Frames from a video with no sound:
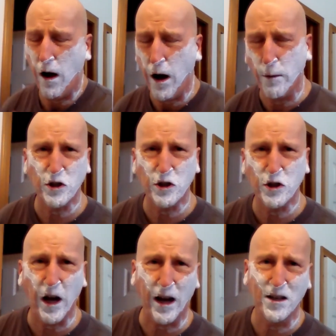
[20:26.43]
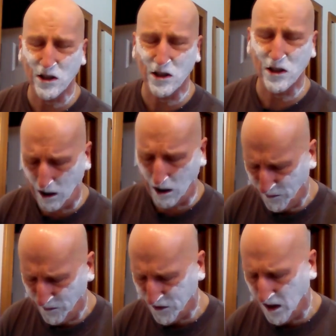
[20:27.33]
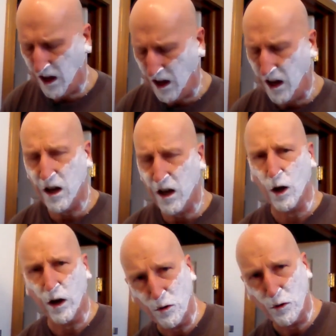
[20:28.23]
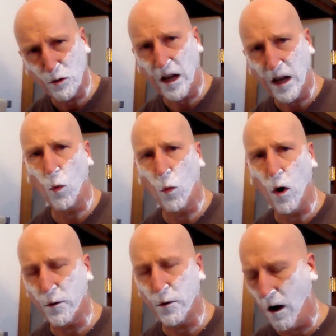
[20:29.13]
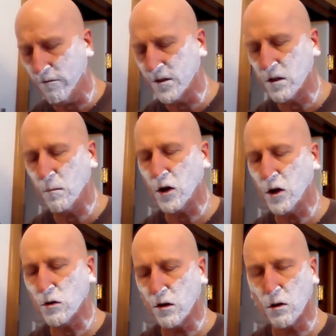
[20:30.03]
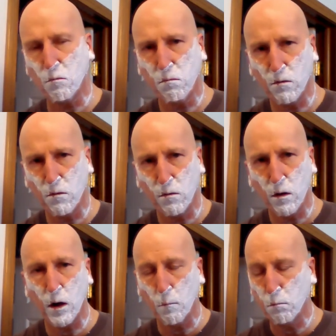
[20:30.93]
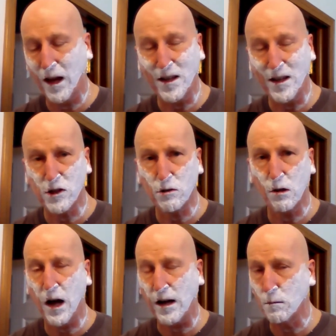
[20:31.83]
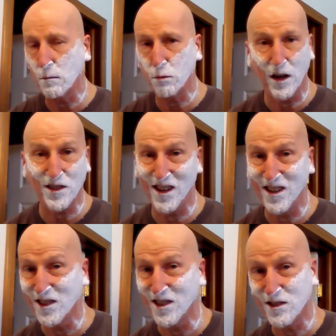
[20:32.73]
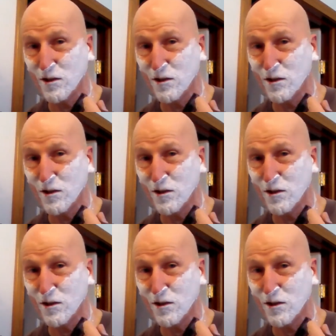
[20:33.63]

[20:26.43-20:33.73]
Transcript: I'm just checking to see, you know, because I'm shaking the water off it to make sure that the blade is still locked in place, and it is.